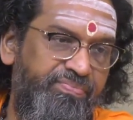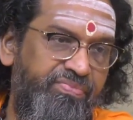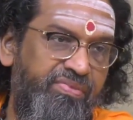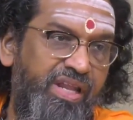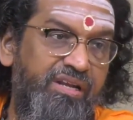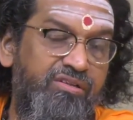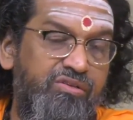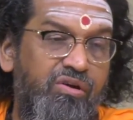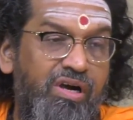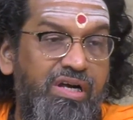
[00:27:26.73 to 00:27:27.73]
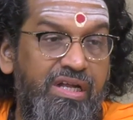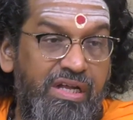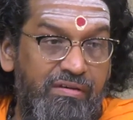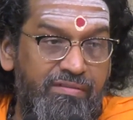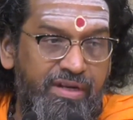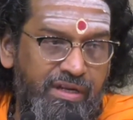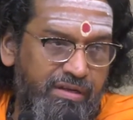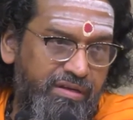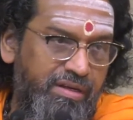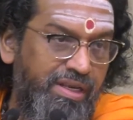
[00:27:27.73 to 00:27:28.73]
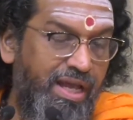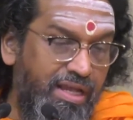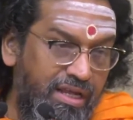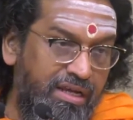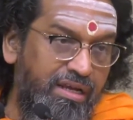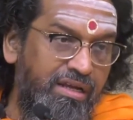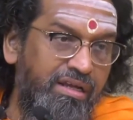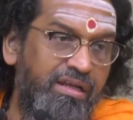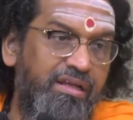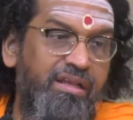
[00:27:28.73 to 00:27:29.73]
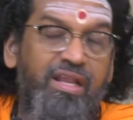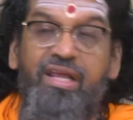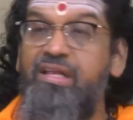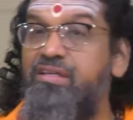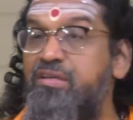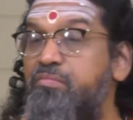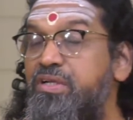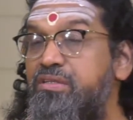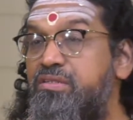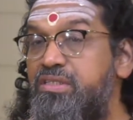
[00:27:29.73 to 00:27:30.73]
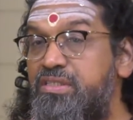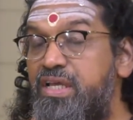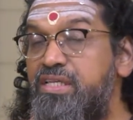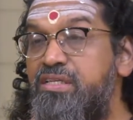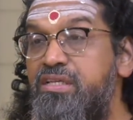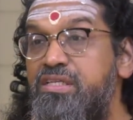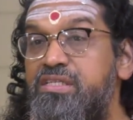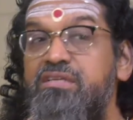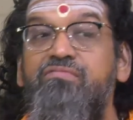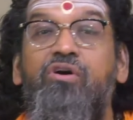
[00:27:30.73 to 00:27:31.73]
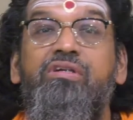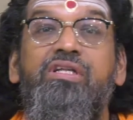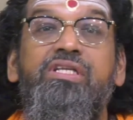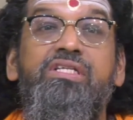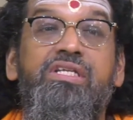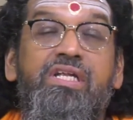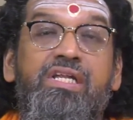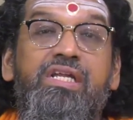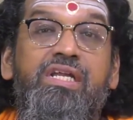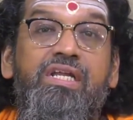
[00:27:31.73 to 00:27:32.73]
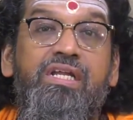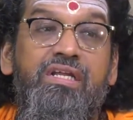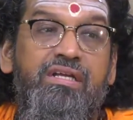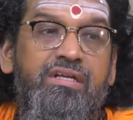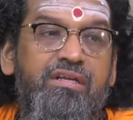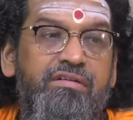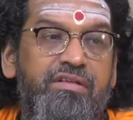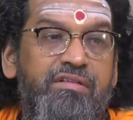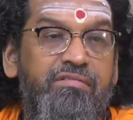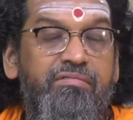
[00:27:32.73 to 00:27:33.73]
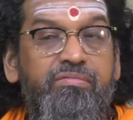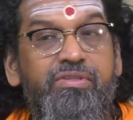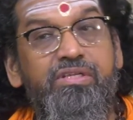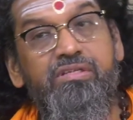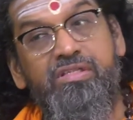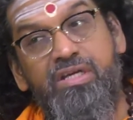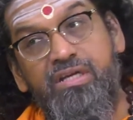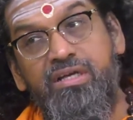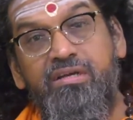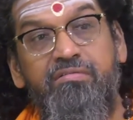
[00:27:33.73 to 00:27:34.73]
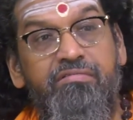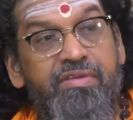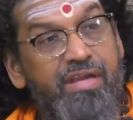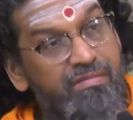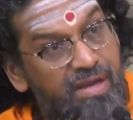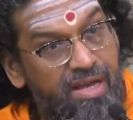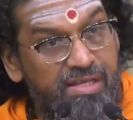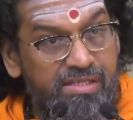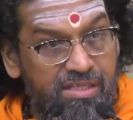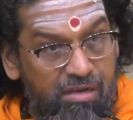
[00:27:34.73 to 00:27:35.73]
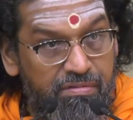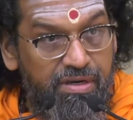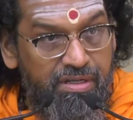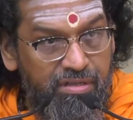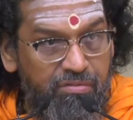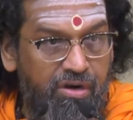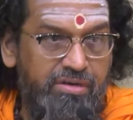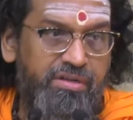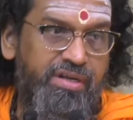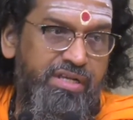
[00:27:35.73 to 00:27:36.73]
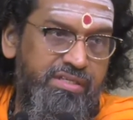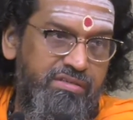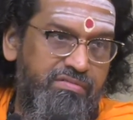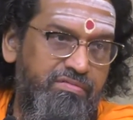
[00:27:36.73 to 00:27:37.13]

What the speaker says: That is called covering. Like somebody says, see, water is running. The wave has covered the water as if.